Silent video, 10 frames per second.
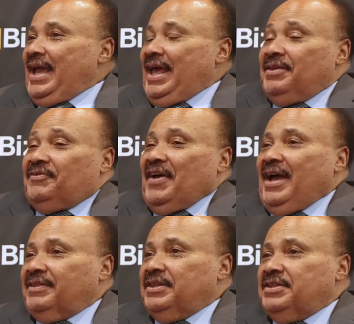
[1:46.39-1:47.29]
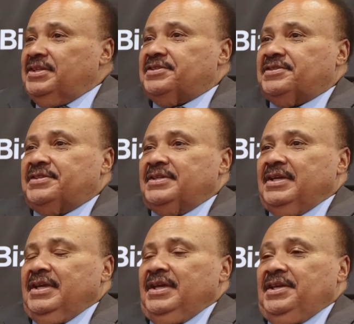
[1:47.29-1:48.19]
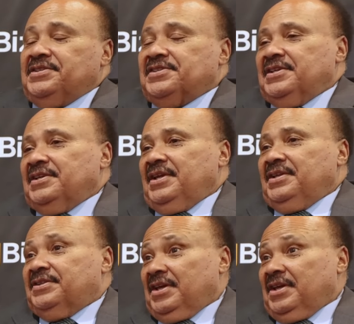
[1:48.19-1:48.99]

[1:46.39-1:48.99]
And the fact that this is in